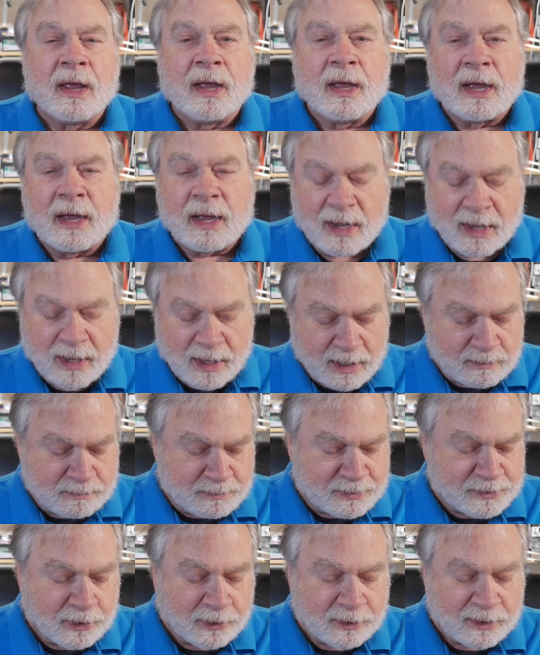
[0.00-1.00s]
Uh,
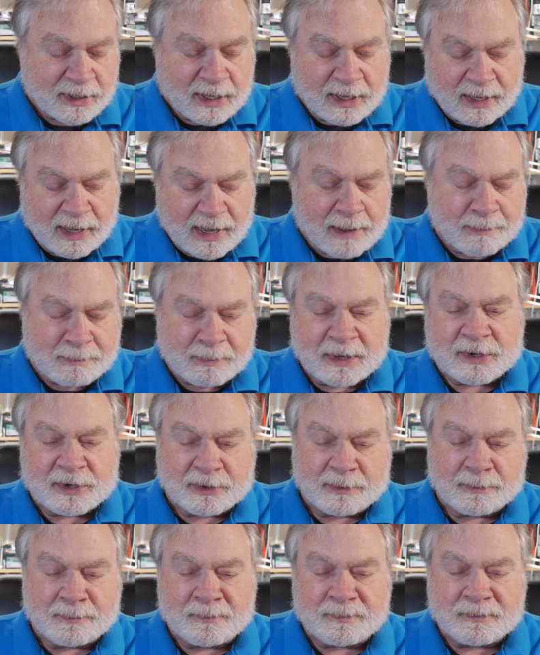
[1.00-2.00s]
certainly, happy to.